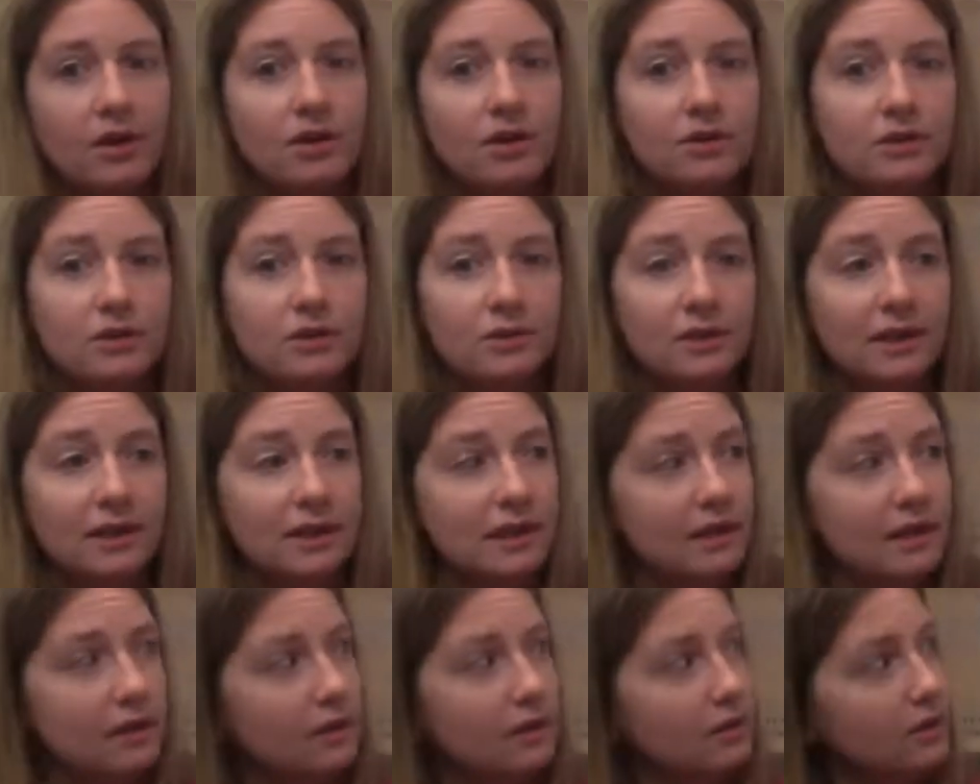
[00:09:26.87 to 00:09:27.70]
So
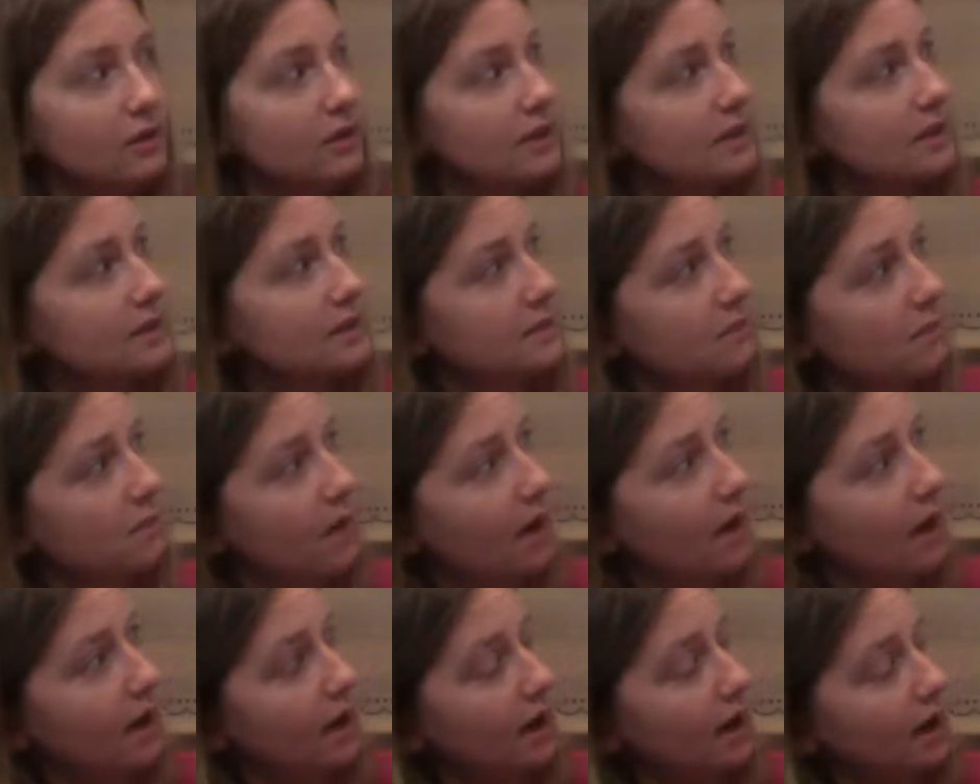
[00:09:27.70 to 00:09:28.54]
here is
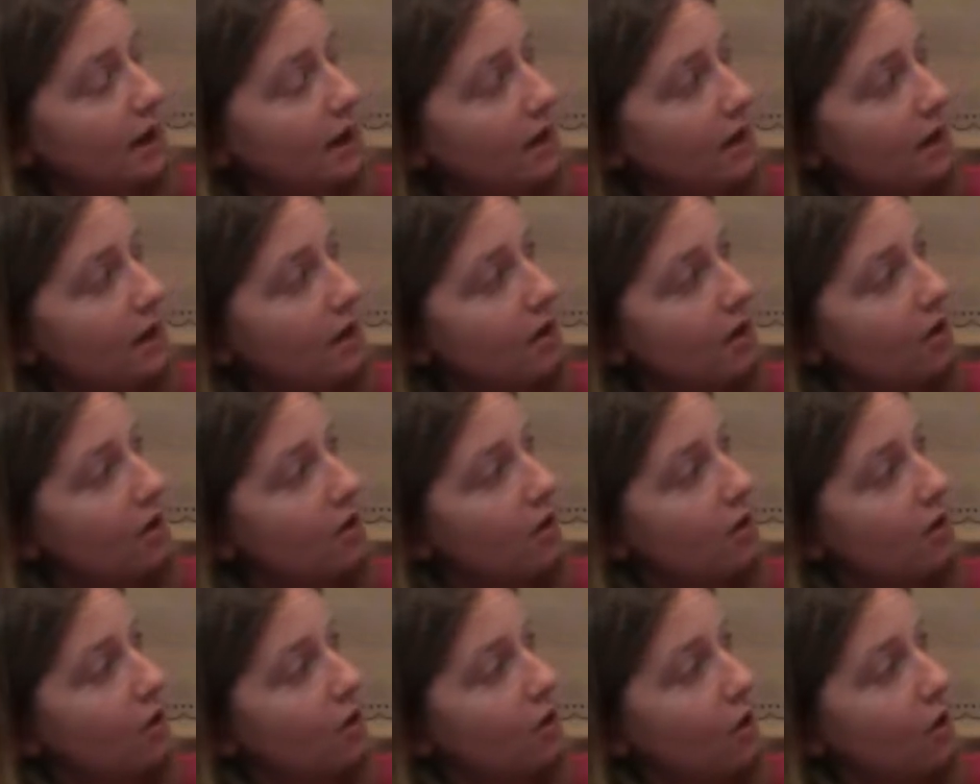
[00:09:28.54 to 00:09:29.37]
my
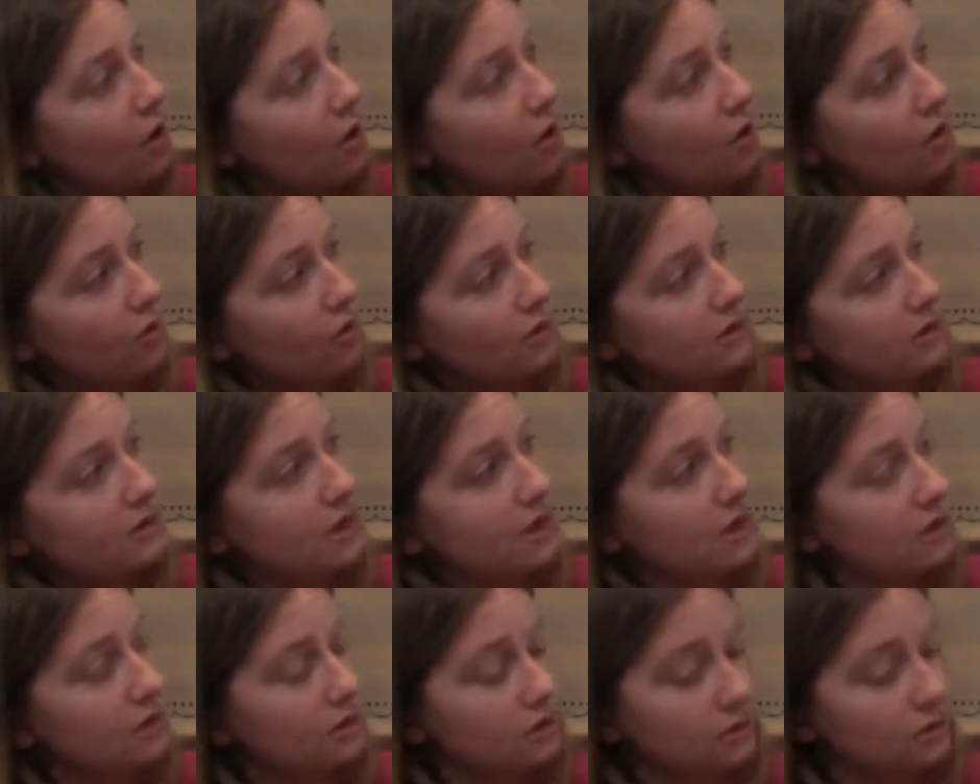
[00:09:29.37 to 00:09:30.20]

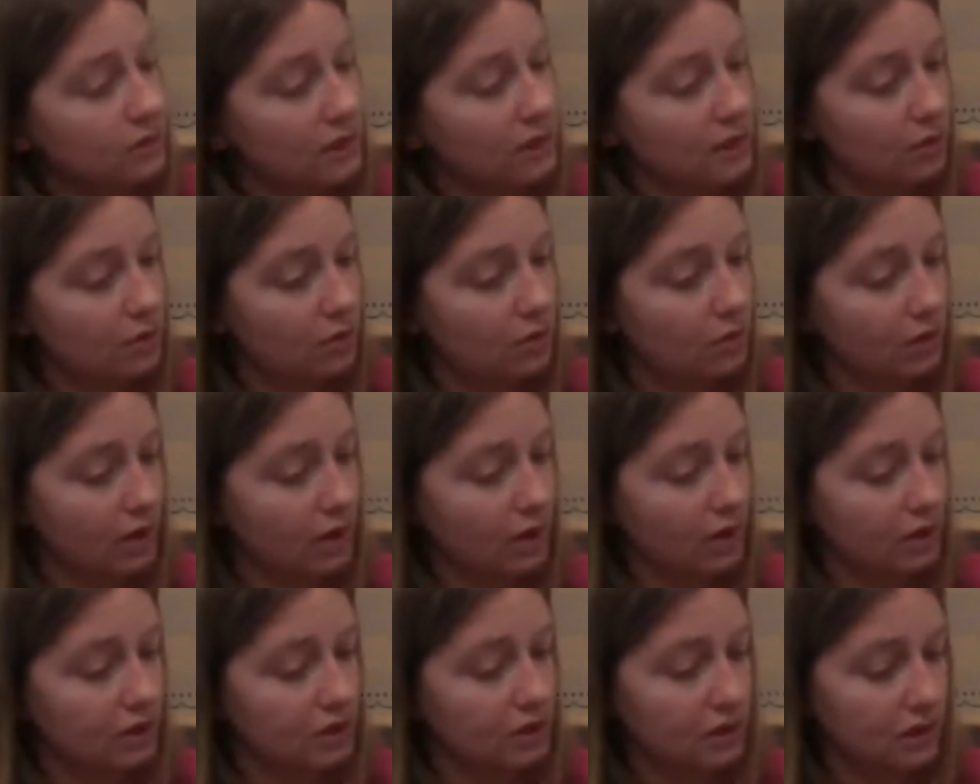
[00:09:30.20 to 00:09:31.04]
horizontal
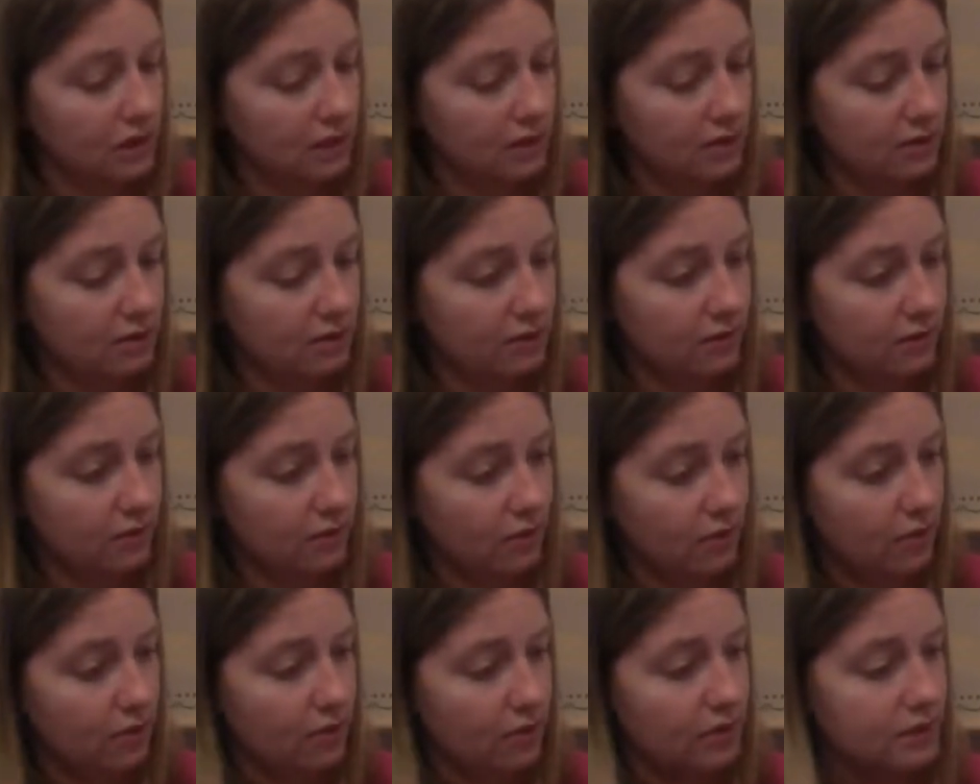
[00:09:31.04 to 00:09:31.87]
equation
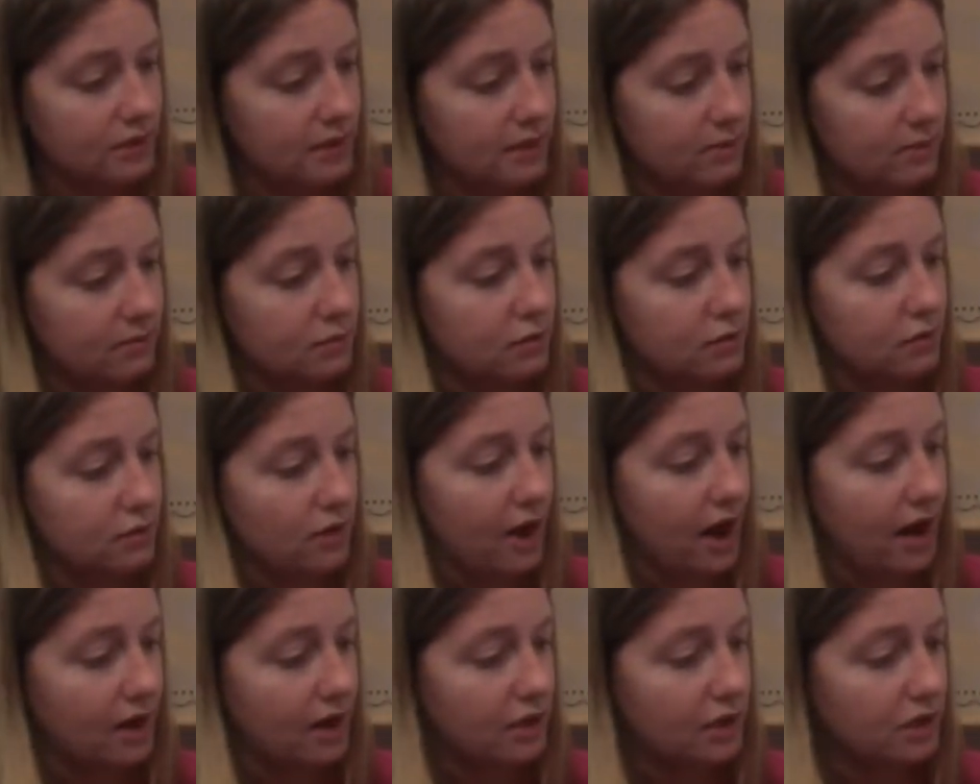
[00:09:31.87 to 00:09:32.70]
for
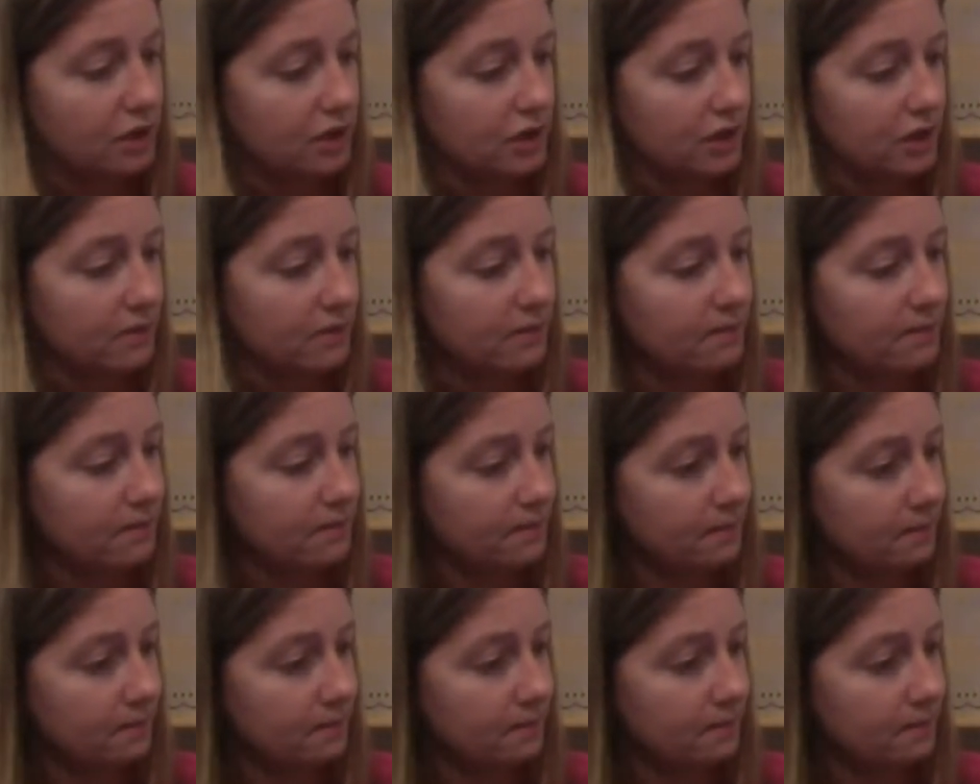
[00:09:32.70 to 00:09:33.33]
subtraction.